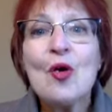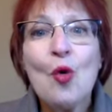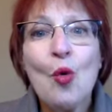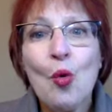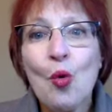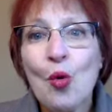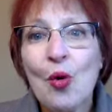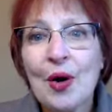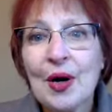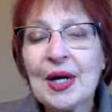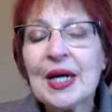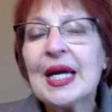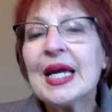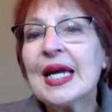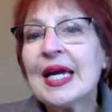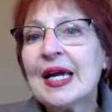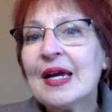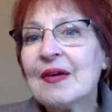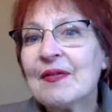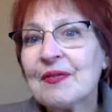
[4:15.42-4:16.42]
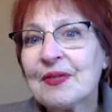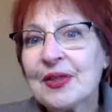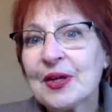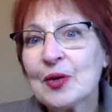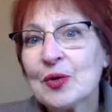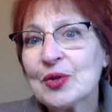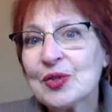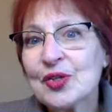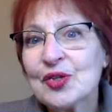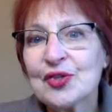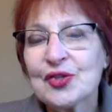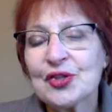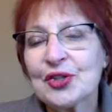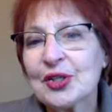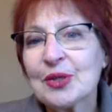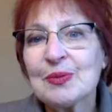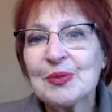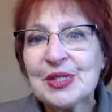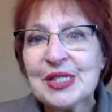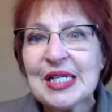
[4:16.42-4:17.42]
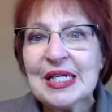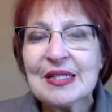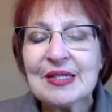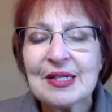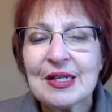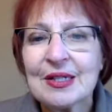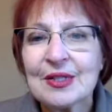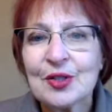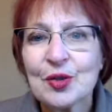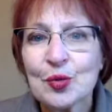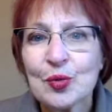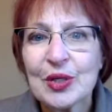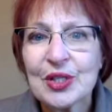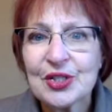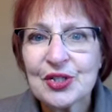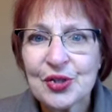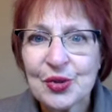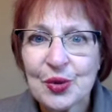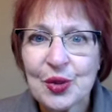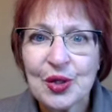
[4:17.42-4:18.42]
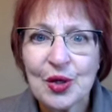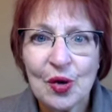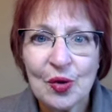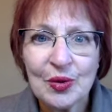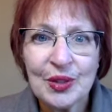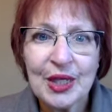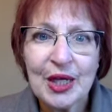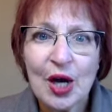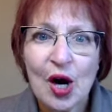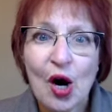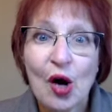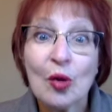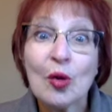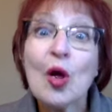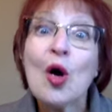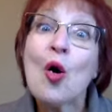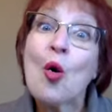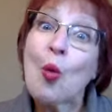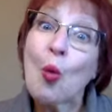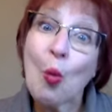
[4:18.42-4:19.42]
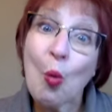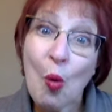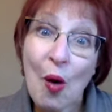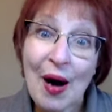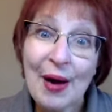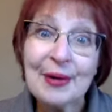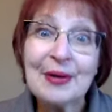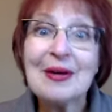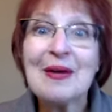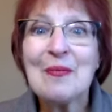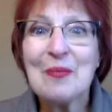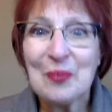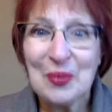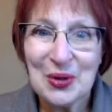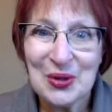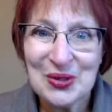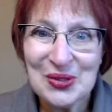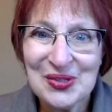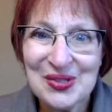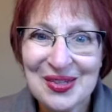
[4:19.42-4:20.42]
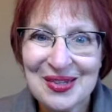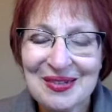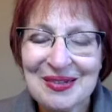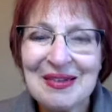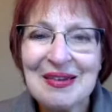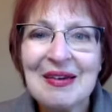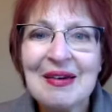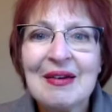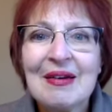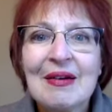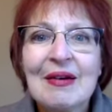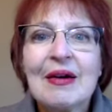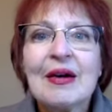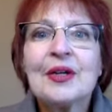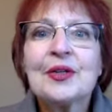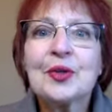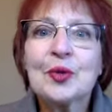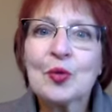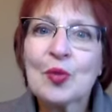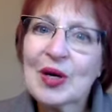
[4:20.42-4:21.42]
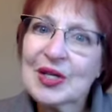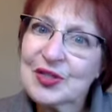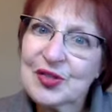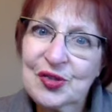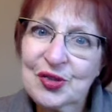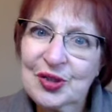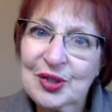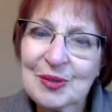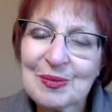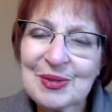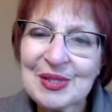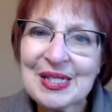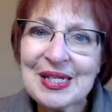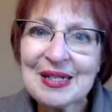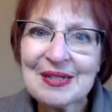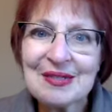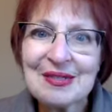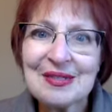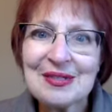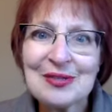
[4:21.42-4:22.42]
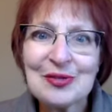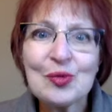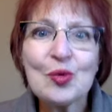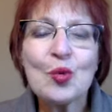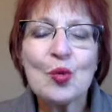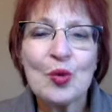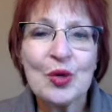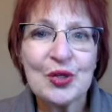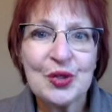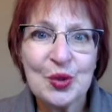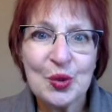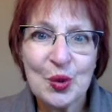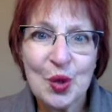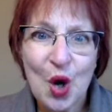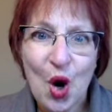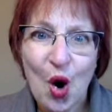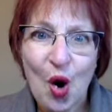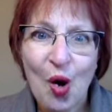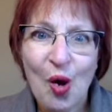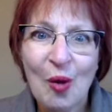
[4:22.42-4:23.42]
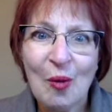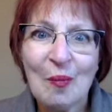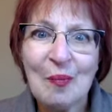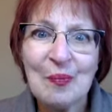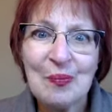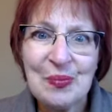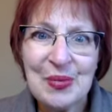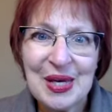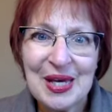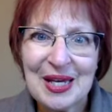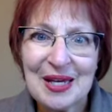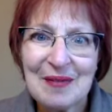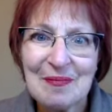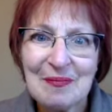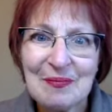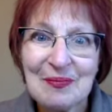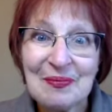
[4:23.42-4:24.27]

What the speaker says: Or if there was a circumstance under which you could only call one person, under what circumstances would you call me?